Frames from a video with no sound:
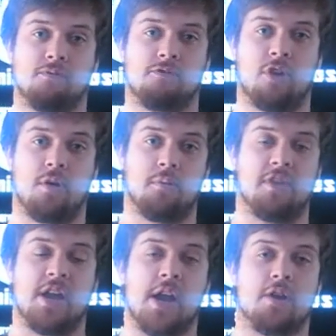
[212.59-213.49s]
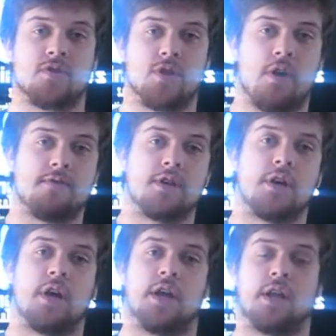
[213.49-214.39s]
from Theta Airsoft,
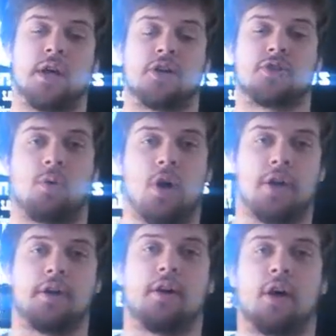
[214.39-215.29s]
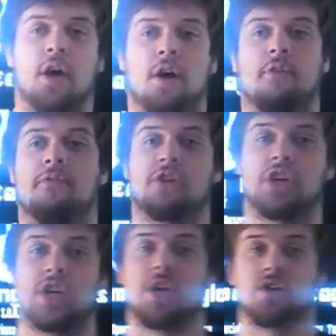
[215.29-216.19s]
he led our squad,
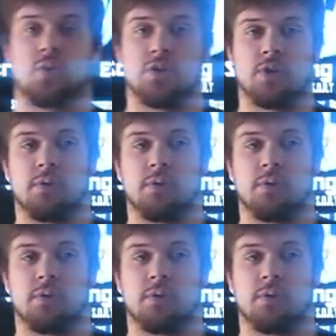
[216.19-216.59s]
Virginia and Georgia.